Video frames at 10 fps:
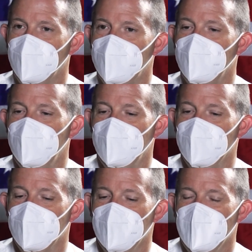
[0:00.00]
But
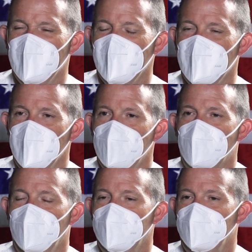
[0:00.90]
the
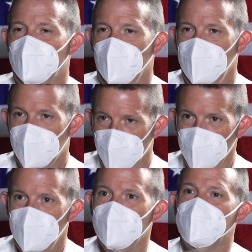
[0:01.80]
previously trained
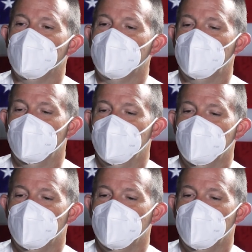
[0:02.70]
group is